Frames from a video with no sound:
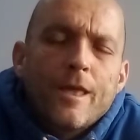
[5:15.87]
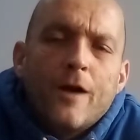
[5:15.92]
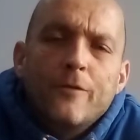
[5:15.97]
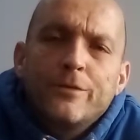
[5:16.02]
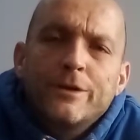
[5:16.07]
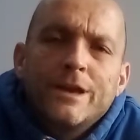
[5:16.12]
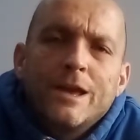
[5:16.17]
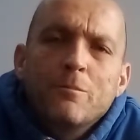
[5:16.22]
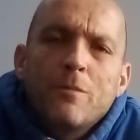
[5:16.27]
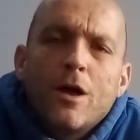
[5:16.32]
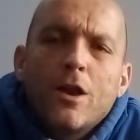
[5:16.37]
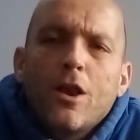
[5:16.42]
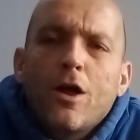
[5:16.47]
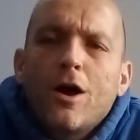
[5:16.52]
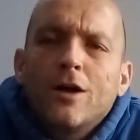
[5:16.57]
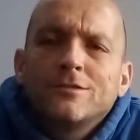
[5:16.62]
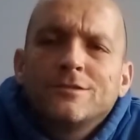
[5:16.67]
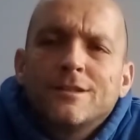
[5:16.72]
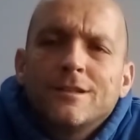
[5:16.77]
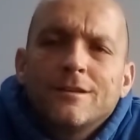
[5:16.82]
think in my
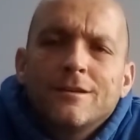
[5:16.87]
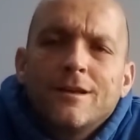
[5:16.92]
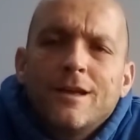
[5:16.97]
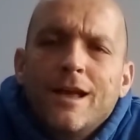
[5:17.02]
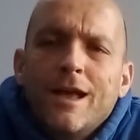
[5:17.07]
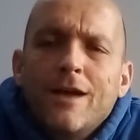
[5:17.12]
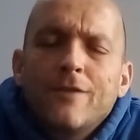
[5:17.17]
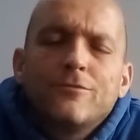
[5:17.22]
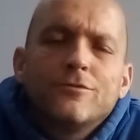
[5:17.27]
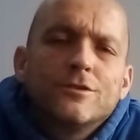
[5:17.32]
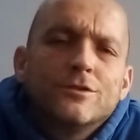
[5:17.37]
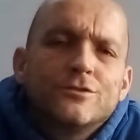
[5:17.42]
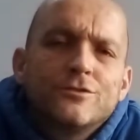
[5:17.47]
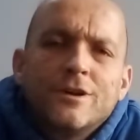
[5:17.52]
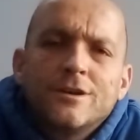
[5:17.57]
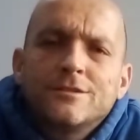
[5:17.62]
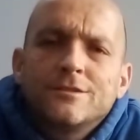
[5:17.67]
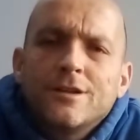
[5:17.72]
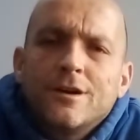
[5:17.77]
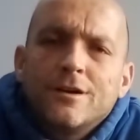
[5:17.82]
last ever
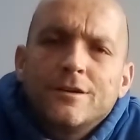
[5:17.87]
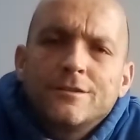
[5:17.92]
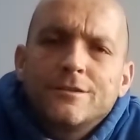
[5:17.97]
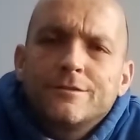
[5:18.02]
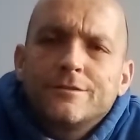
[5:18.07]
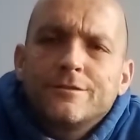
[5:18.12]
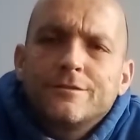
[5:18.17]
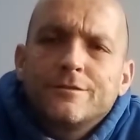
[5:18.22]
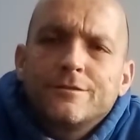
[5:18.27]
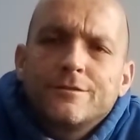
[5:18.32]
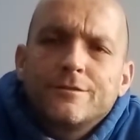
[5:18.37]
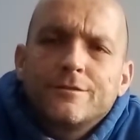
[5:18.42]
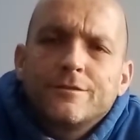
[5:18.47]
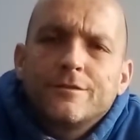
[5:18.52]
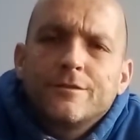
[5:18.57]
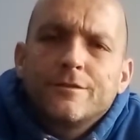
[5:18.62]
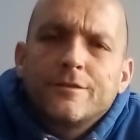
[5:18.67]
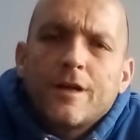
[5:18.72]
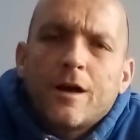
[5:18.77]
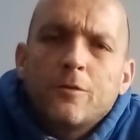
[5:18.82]
address that
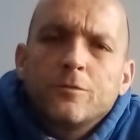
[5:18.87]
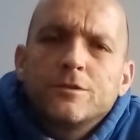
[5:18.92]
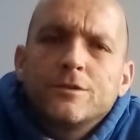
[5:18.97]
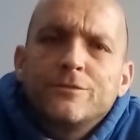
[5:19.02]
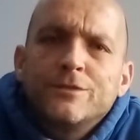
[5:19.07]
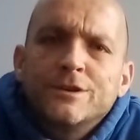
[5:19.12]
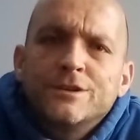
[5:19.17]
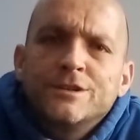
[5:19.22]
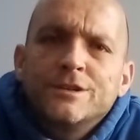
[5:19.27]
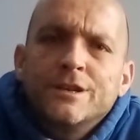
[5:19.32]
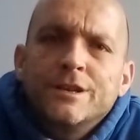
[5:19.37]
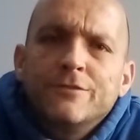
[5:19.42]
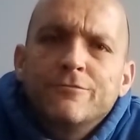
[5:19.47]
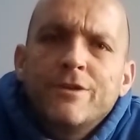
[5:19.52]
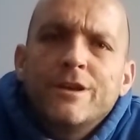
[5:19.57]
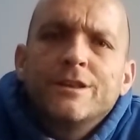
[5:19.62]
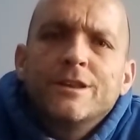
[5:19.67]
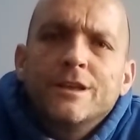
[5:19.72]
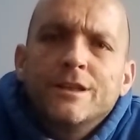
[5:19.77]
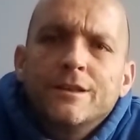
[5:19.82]
I was officially
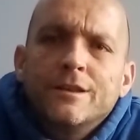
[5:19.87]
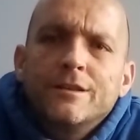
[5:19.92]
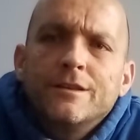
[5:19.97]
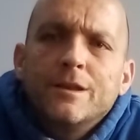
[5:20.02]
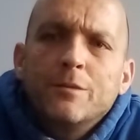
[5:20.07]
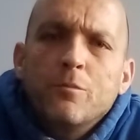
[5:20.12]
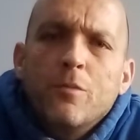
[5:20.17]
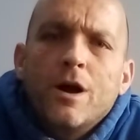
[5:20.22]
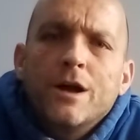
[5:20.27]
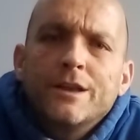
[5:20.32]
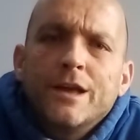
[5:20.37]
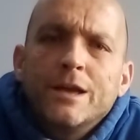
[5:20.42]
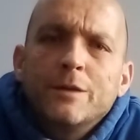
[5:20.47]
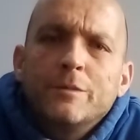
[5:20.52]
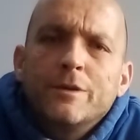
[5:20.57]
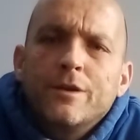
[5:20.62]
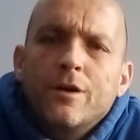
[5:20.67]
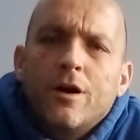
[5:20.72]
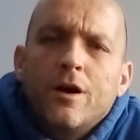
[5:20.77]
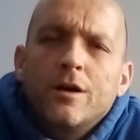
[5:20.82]
renting in my name
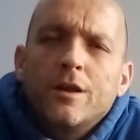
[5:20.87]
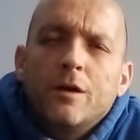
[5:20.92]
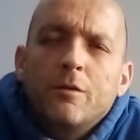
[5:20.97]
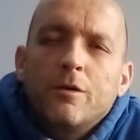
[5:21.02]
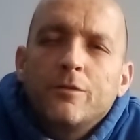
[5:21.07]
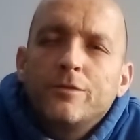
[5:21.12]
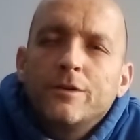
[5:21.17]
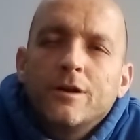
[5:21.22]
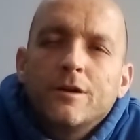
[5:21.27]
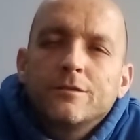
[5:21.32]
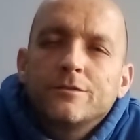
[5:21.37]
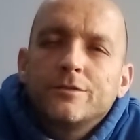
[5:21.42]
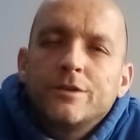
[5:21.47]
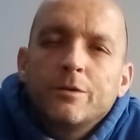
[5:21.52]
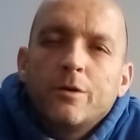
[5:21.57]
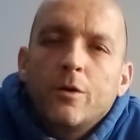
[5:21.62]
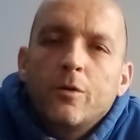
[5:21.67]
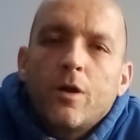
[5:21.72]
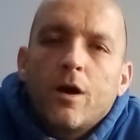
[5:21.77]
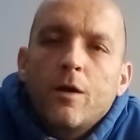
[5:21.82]
in Harlow, I think I still
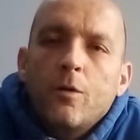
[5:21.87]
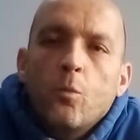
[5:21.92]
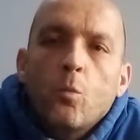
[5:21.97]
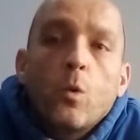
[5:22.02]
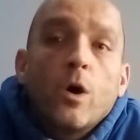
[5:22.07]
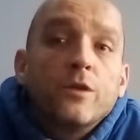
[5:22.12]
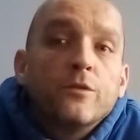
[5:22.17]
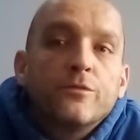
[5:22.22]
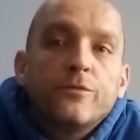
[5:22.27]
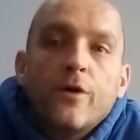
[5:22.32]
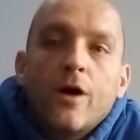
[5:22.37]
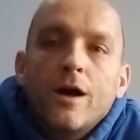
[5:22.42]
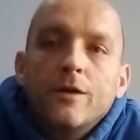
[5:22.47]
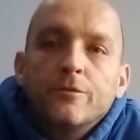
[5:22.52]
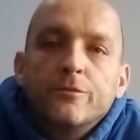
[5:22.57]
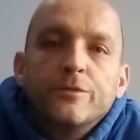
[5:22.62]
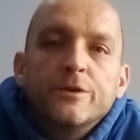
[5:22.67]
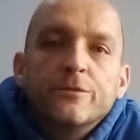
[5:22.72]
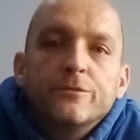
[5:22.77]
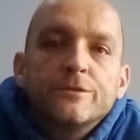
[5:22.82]
owe like
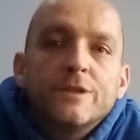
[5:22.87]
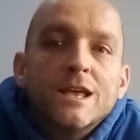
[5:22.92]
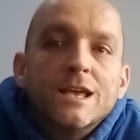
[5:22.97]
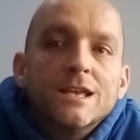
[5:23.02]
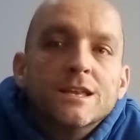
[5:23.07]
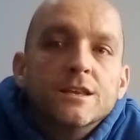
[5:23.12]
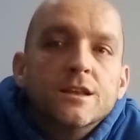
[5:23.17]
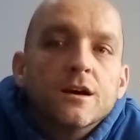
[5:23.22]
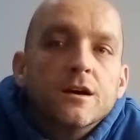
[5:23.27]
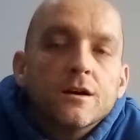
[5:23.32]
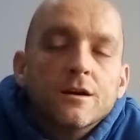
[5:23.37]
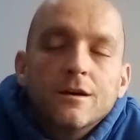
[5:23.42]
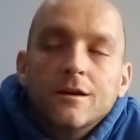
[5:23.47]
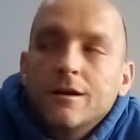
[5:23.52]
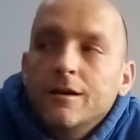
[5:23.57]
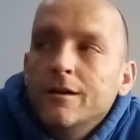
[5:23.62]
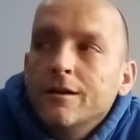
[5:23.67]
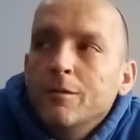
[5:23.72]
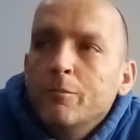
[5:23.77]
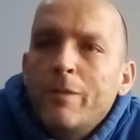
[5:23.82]
£15
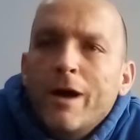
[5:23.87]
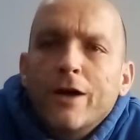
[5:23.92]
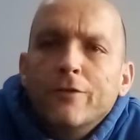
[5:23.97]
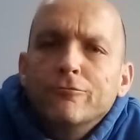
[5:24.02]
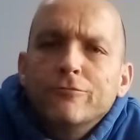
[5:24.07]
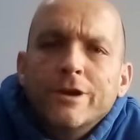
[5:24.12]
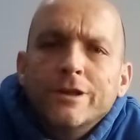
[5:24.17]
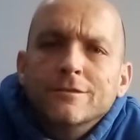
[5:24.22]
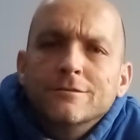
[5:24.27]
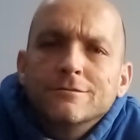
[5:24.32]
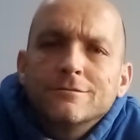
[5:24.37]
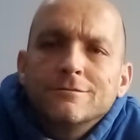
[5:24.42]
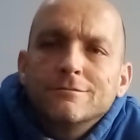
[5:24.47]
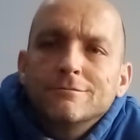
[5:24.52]
rent.